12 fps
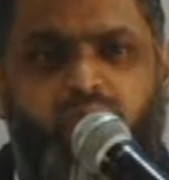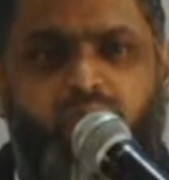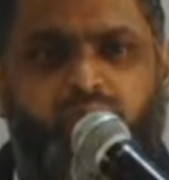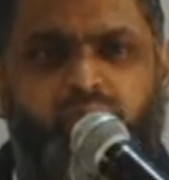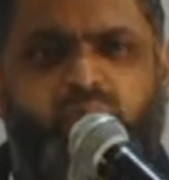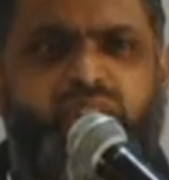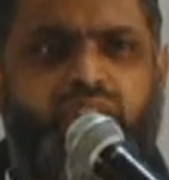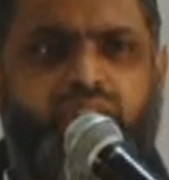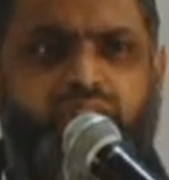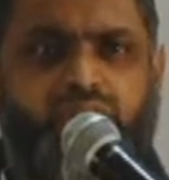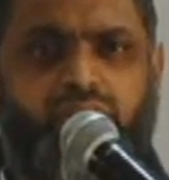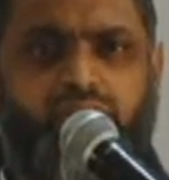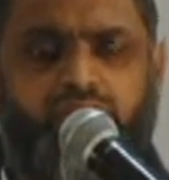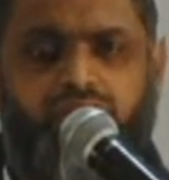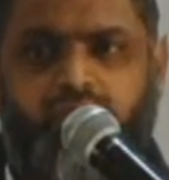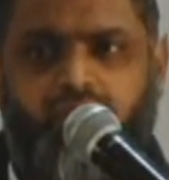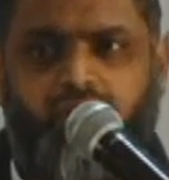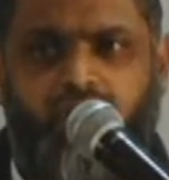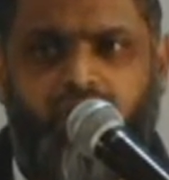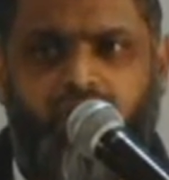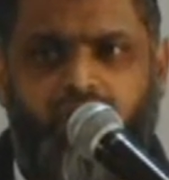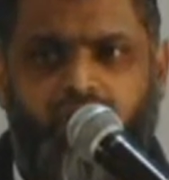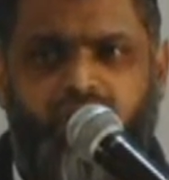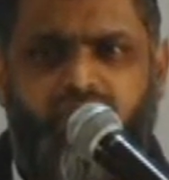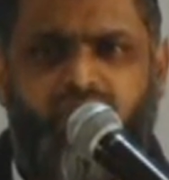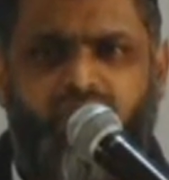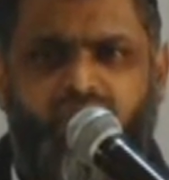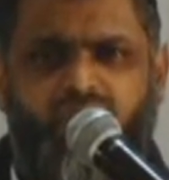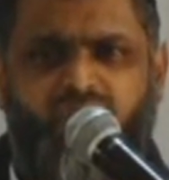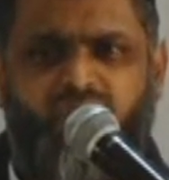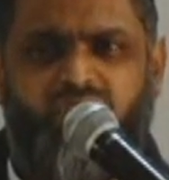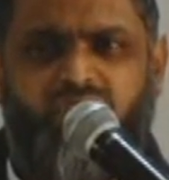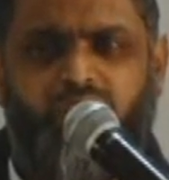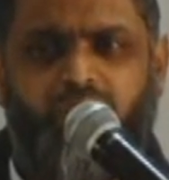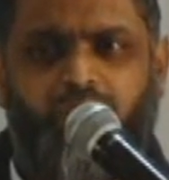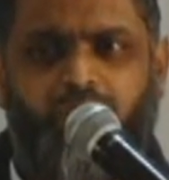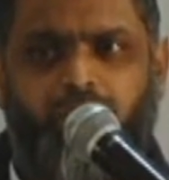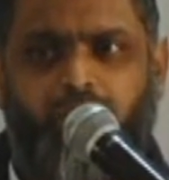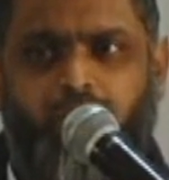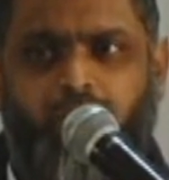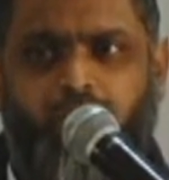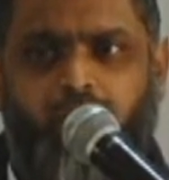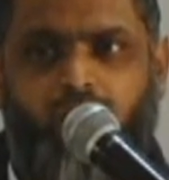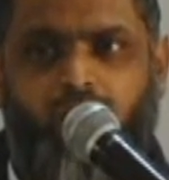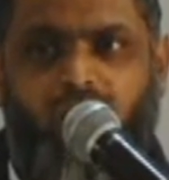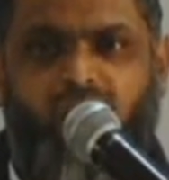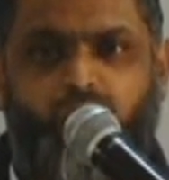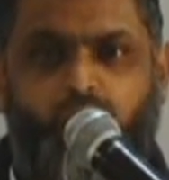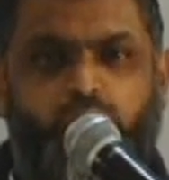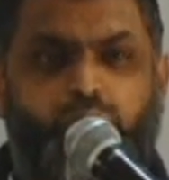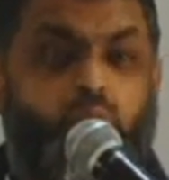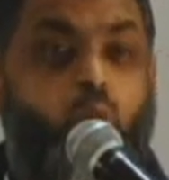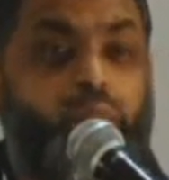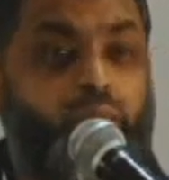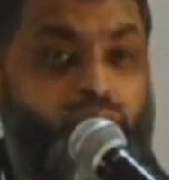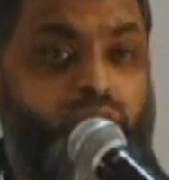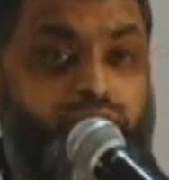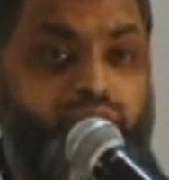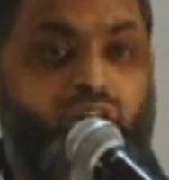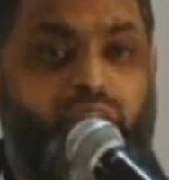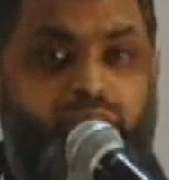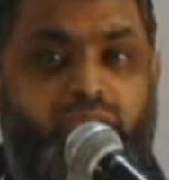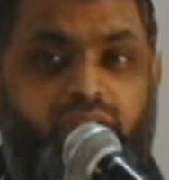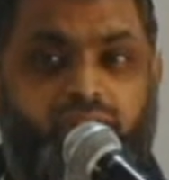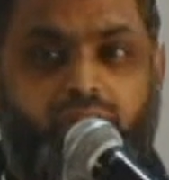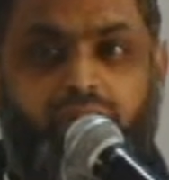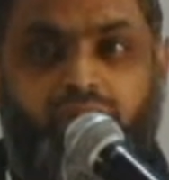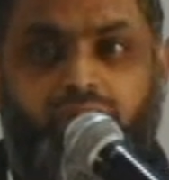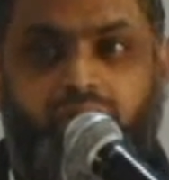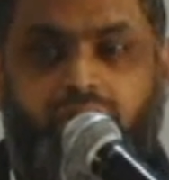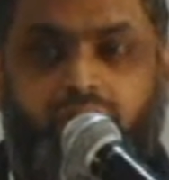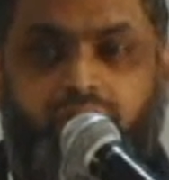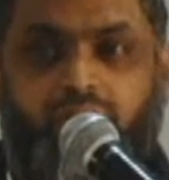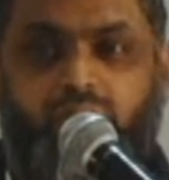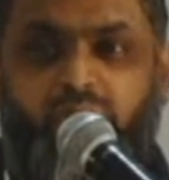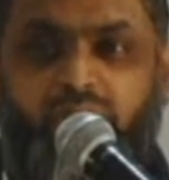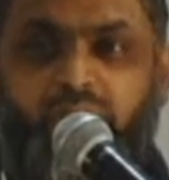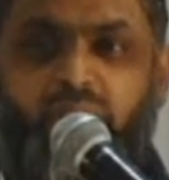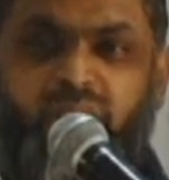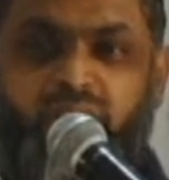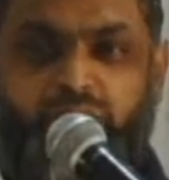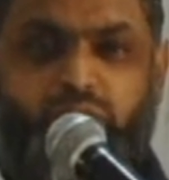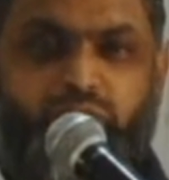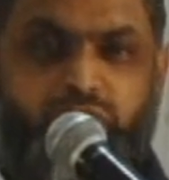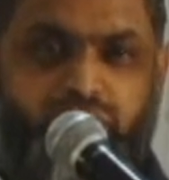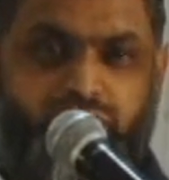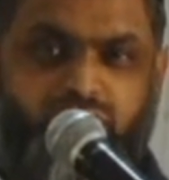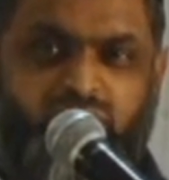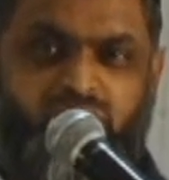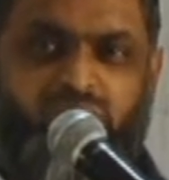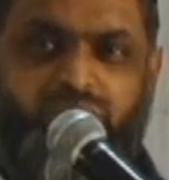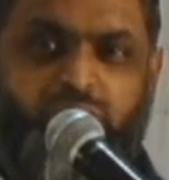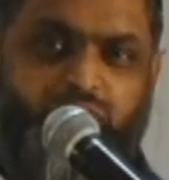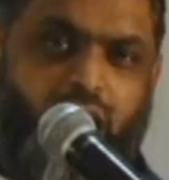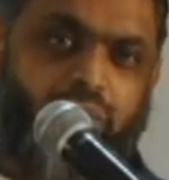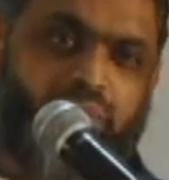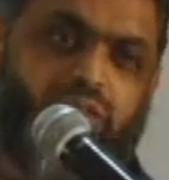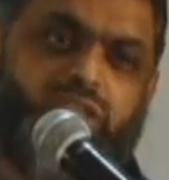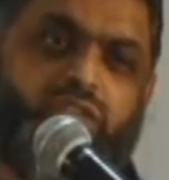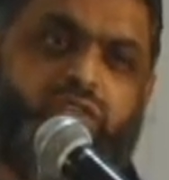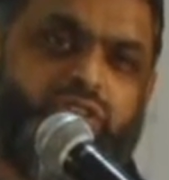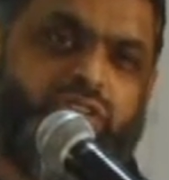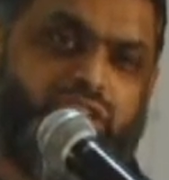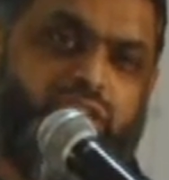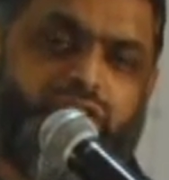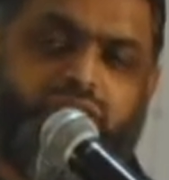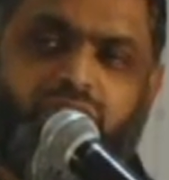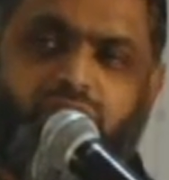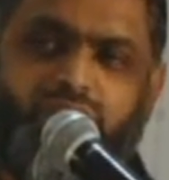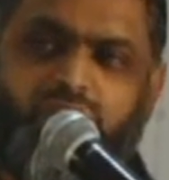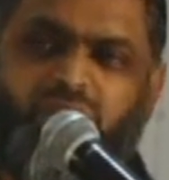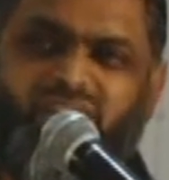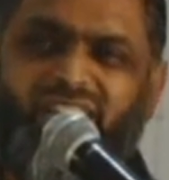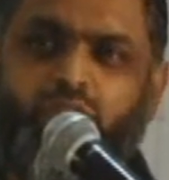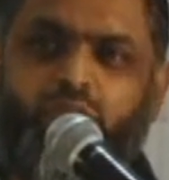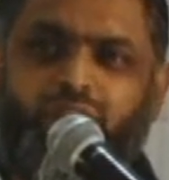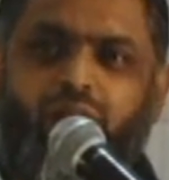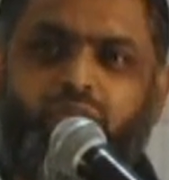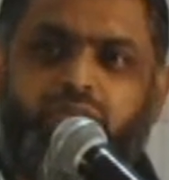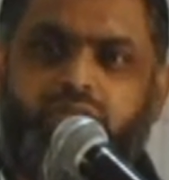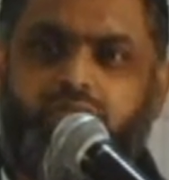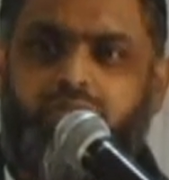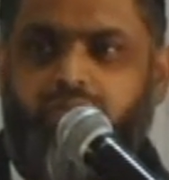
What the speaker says: a prison. It's the first actual proper prison I've been in. I've been in military prisons and detention camps and secret detention sites, but they don't count.